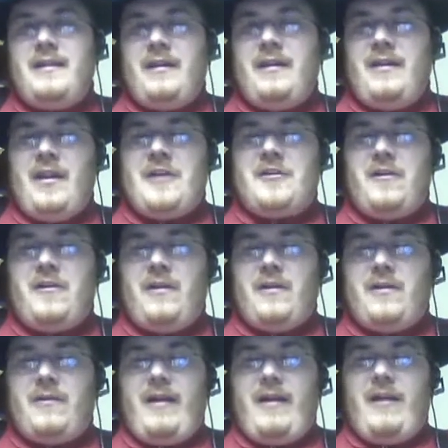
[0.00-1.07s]
National
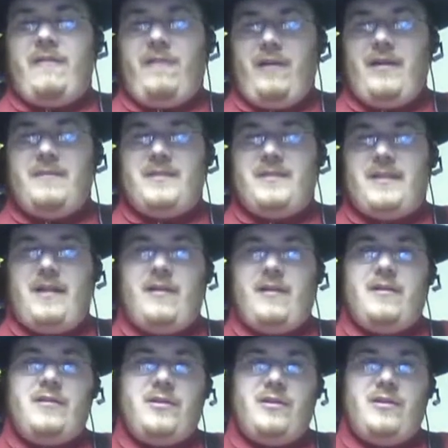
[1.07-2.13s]
Underground Freedom
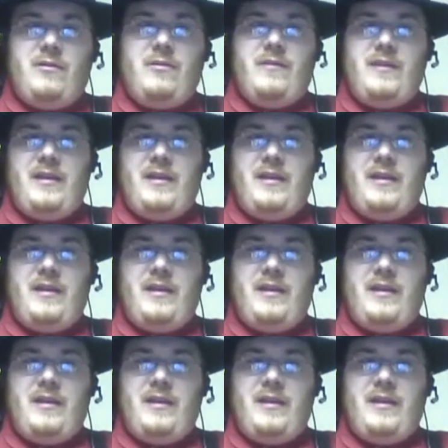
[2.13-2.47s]
Center to